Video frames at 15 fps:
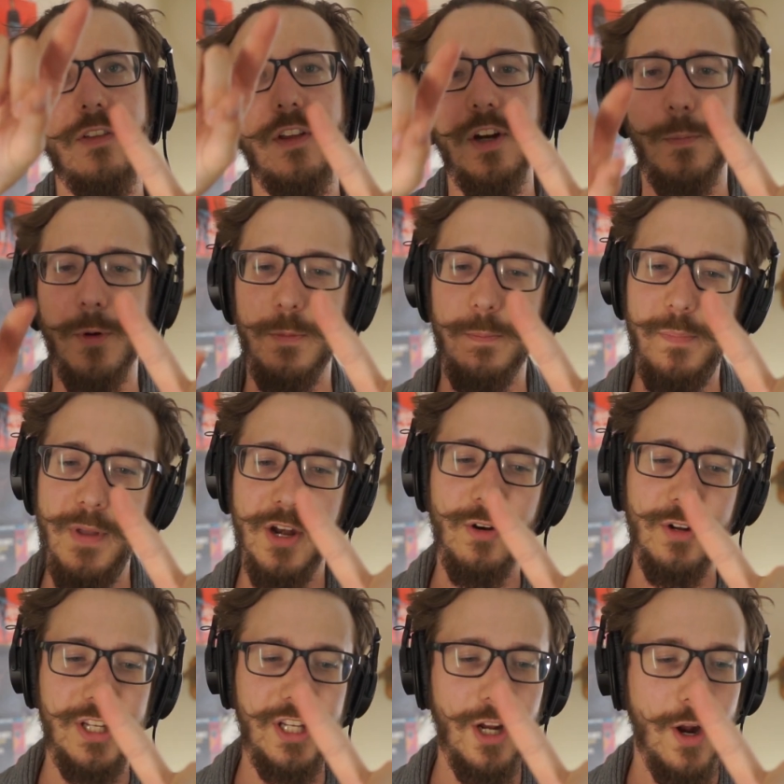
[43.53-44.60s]
and then you put
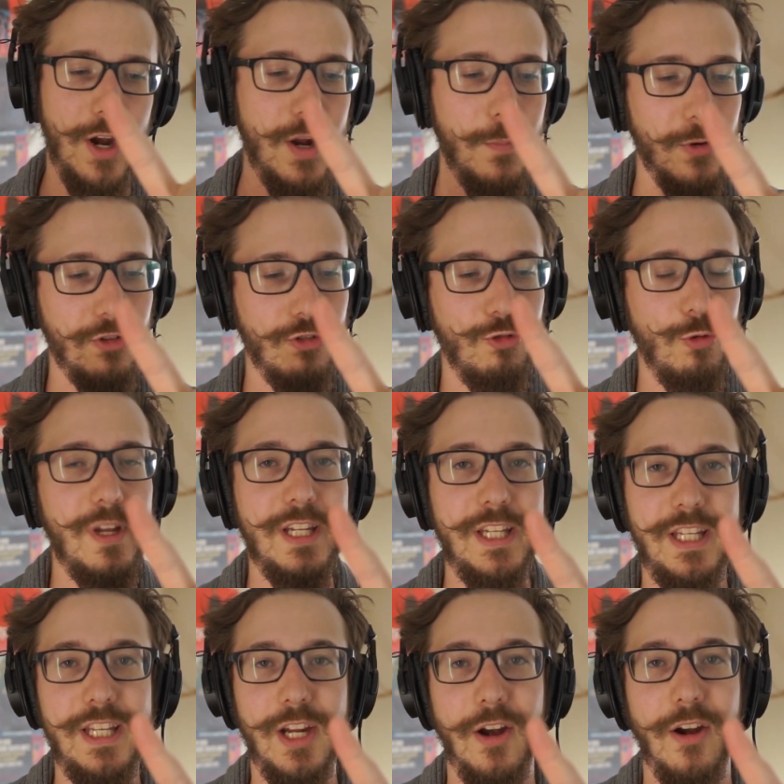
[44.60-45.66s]
bitter here, and you put sweet
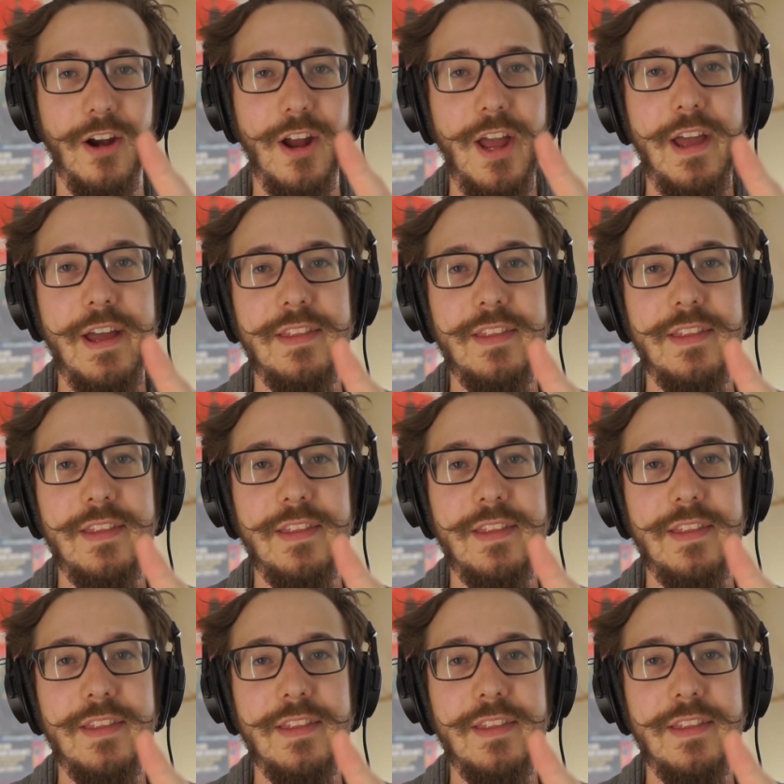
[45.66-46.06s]
here,